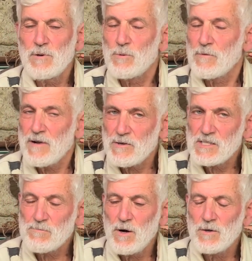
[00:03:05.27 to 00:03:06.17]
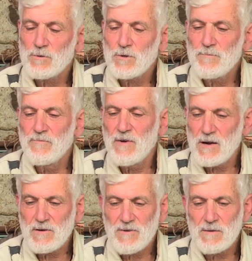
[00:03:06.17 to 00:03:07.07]
We were a very small group,
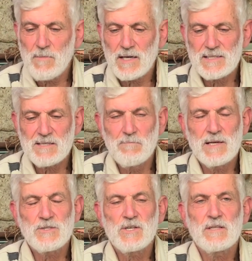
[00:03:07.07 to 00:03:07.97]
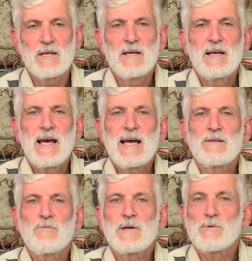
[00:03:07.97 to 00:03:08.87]
very, very modest budget,
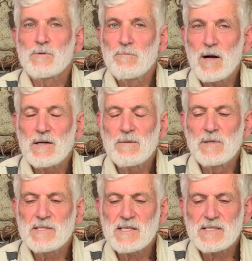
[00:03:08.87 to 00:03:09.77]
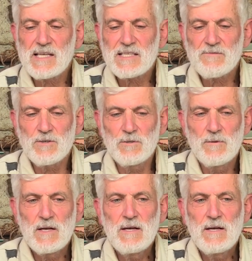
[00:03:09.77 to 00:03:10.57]
and we were remarkably successful.